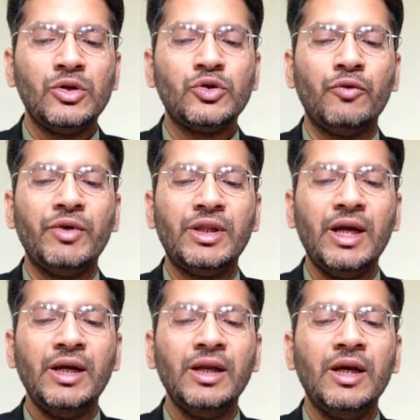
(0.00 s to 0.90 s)
So with
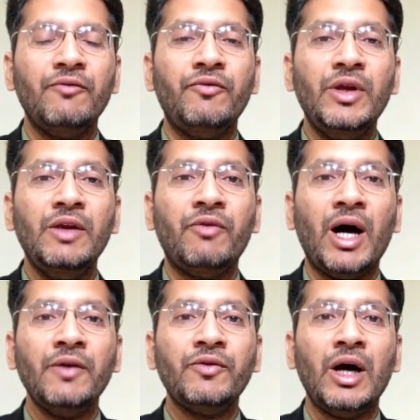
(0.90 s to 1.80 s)
it, we
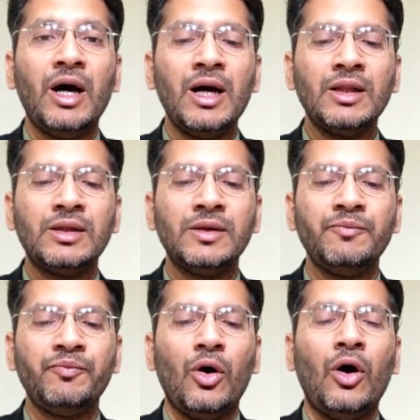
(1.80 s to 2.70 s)
revive the earth
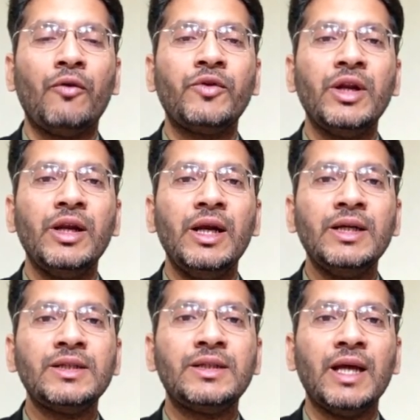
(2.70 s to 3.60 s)
after
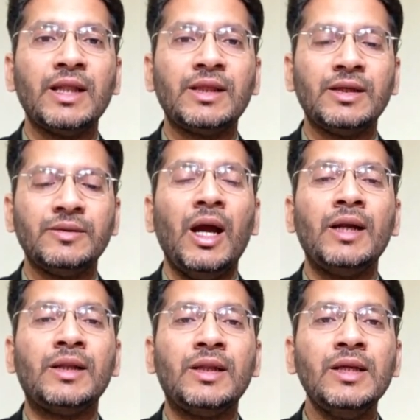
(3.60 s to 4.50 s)
its death,
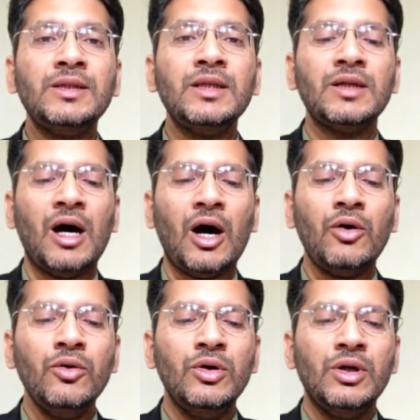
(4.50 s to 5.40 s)
and this is
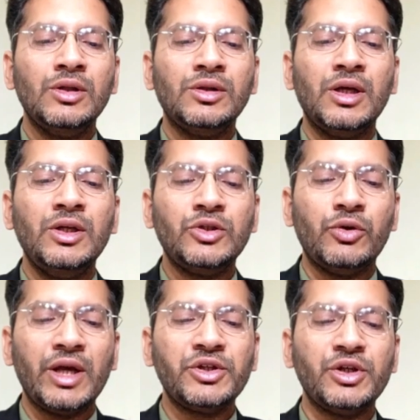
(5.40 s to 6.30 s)
how the
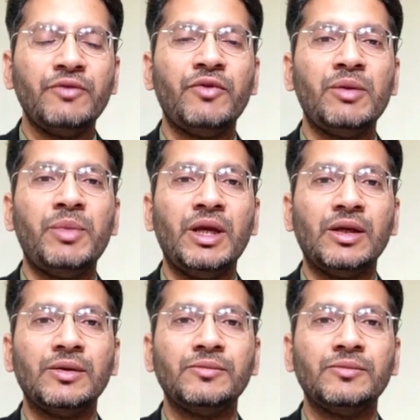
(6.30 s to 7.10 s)
resurrection will be.